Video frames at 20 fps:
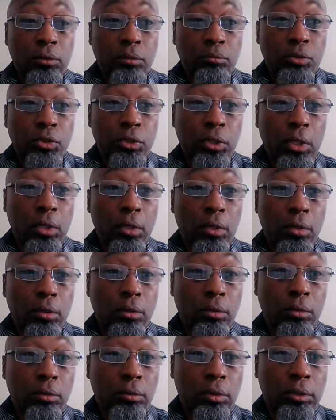
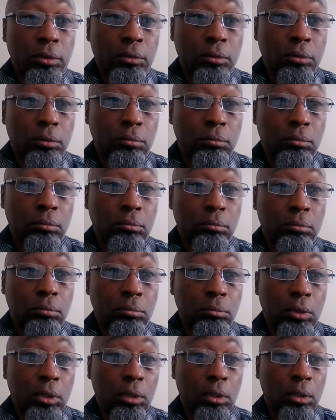Shell and some
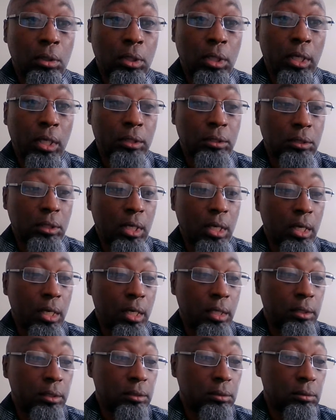
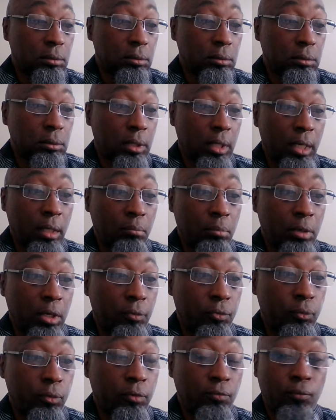Exxon, and I had
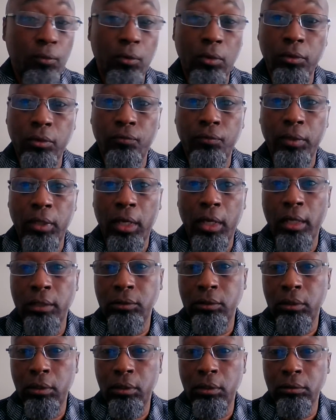about 3 or 4 different
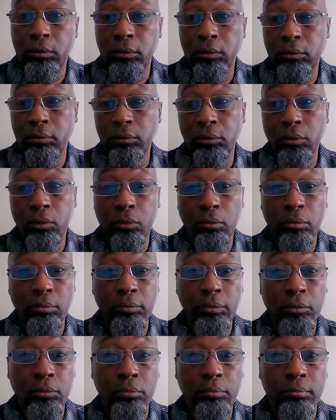gas cards, because
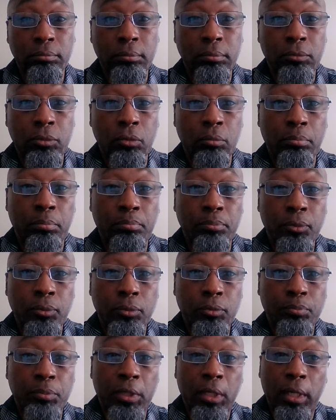
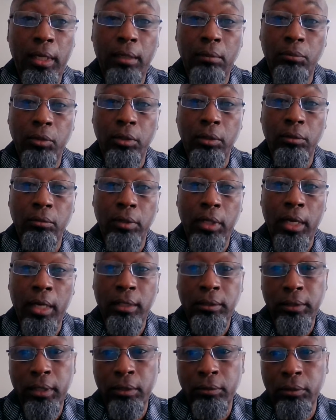you spend a lot of money on
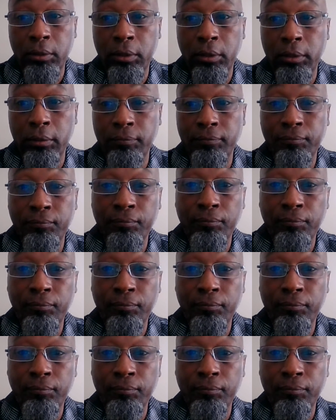gas out there, and